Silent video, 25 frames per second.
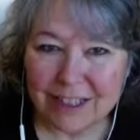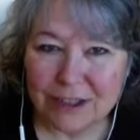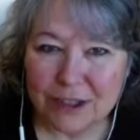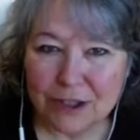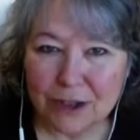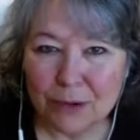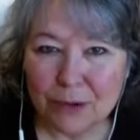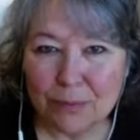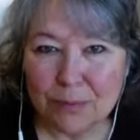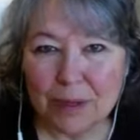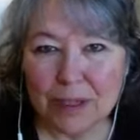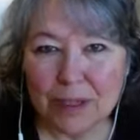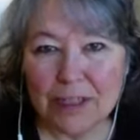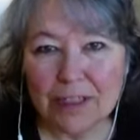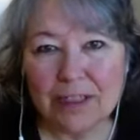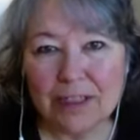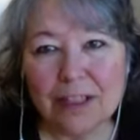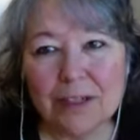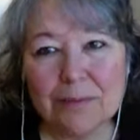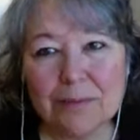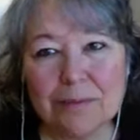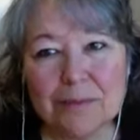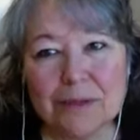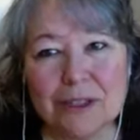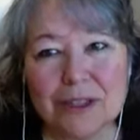So buckle
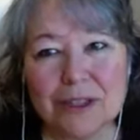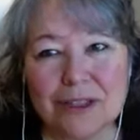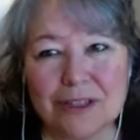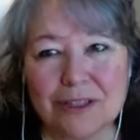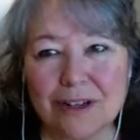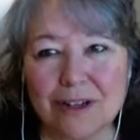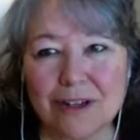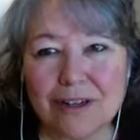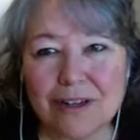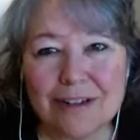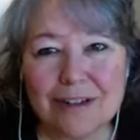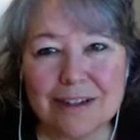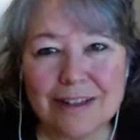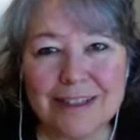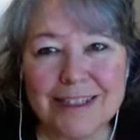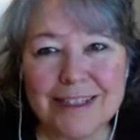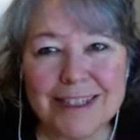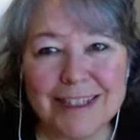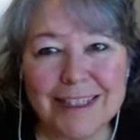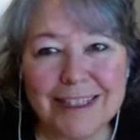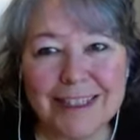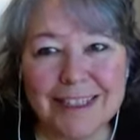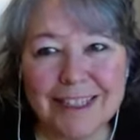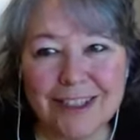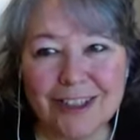up,
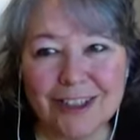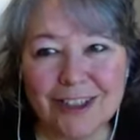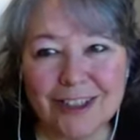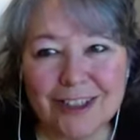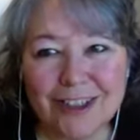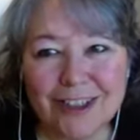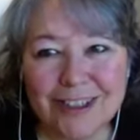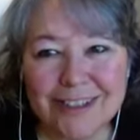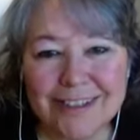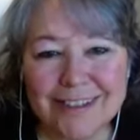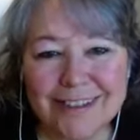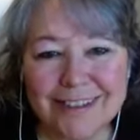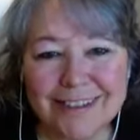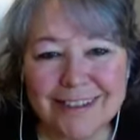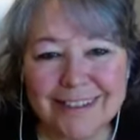Stardust leaders.